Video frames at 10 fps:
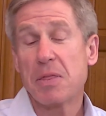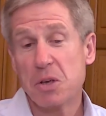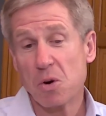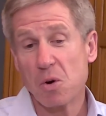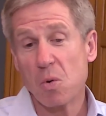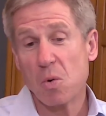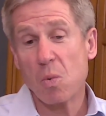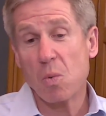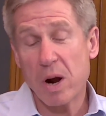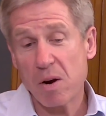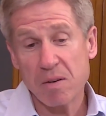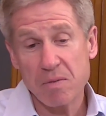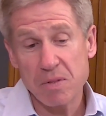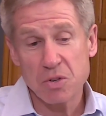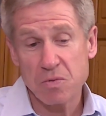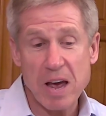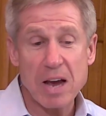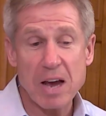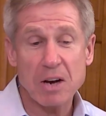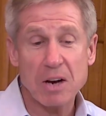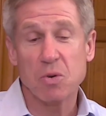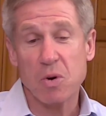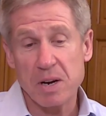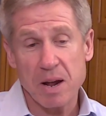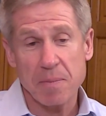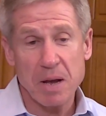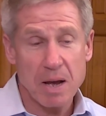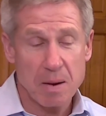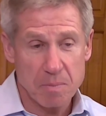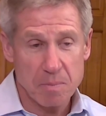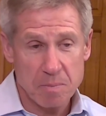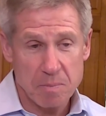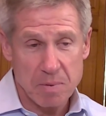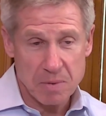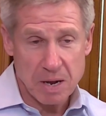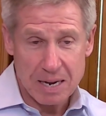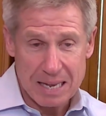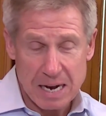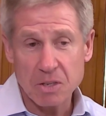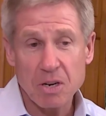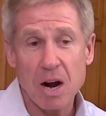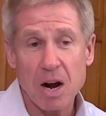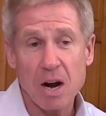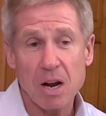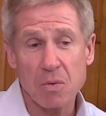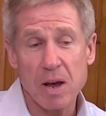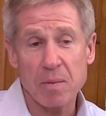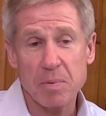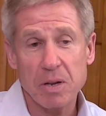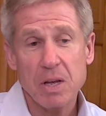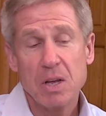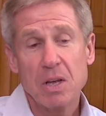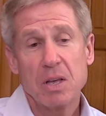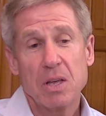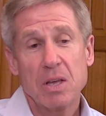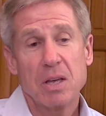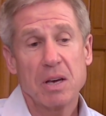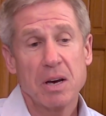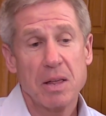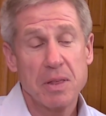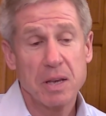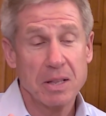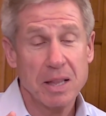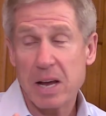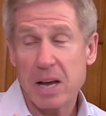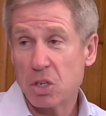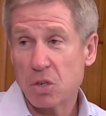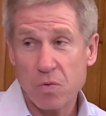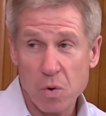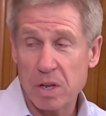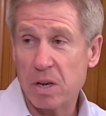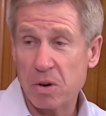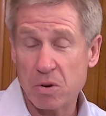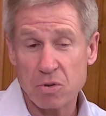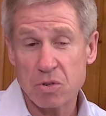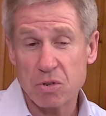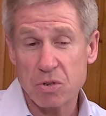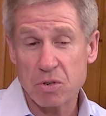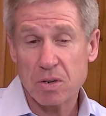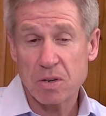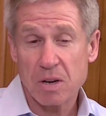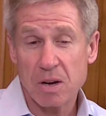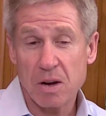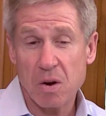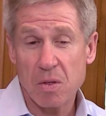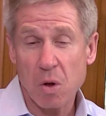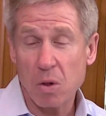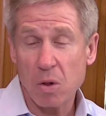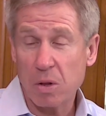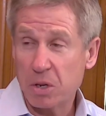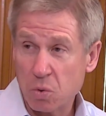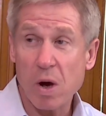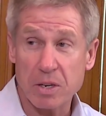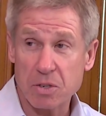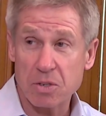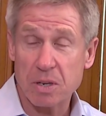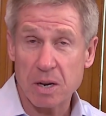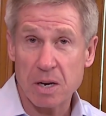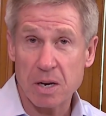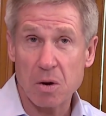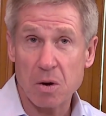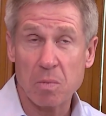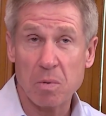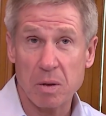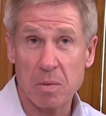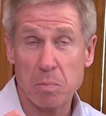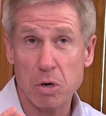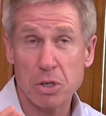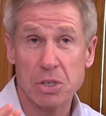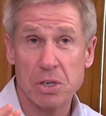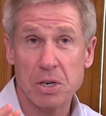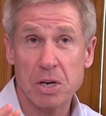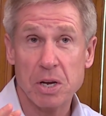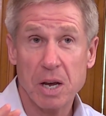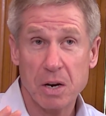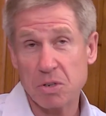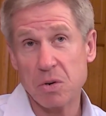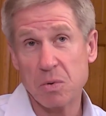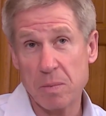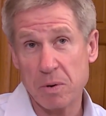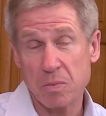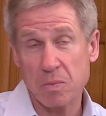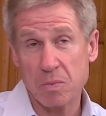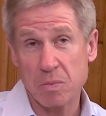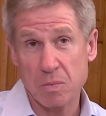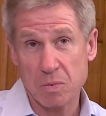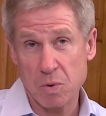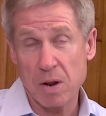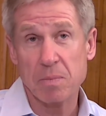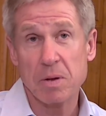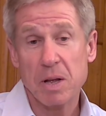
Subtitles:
think you're aware of this factoid, and I'm not going to get it entirely right, but I think in the last 40 years, only twice, and I know Bush and Christie Whitman was one of them,